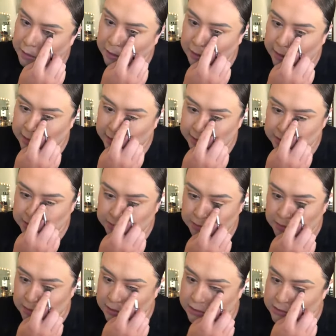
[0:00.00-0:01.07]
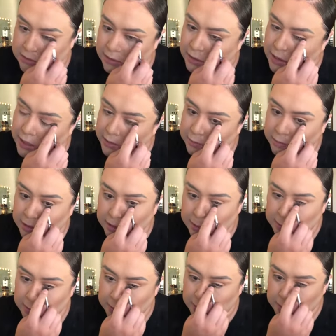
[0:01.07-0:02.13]
And I do this so that way
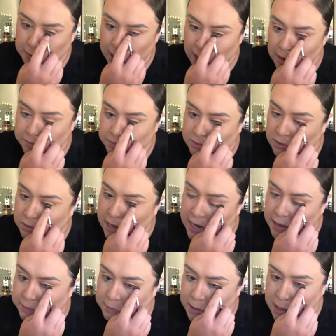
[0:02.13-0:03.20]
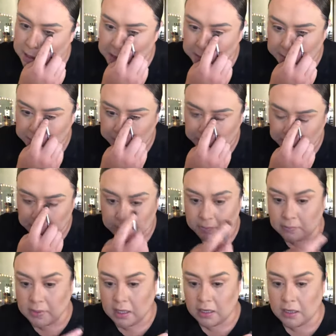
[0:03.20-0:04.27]
you don't have to grab
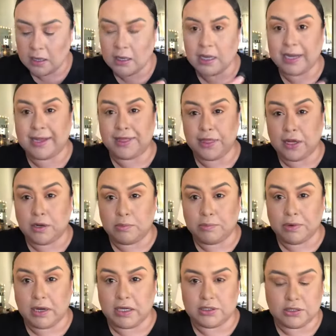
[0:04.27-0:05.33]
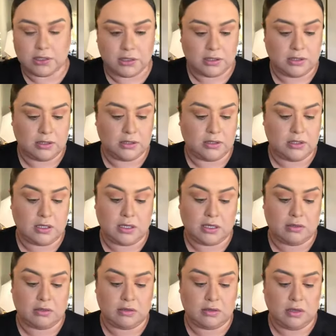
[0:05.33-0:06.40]
like a thinner brush. You
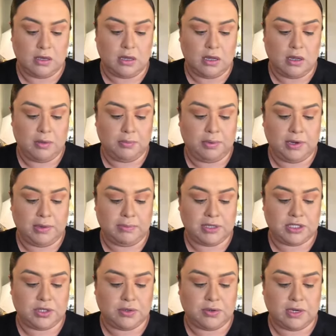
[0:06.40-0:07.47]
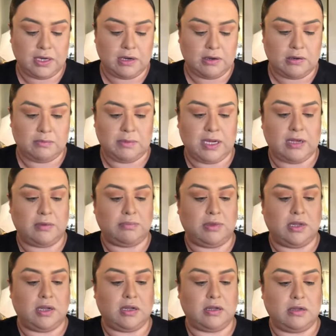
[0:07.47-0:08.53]
can pretty much create a whole makeup
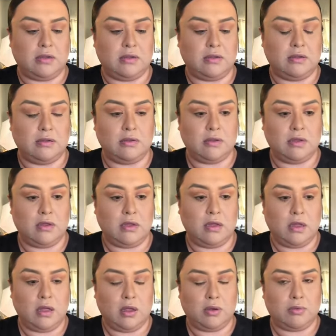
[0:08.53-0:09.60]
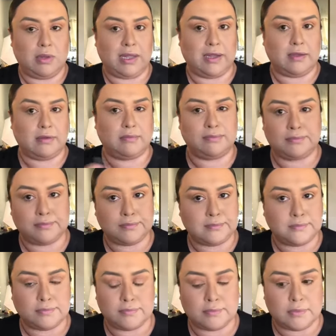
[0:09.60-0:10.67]
look with like
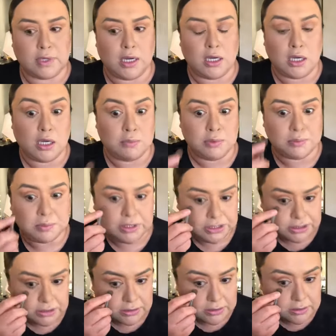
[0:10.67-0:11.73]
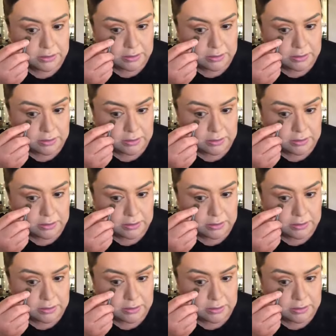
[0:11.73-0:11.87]
a couple brushes.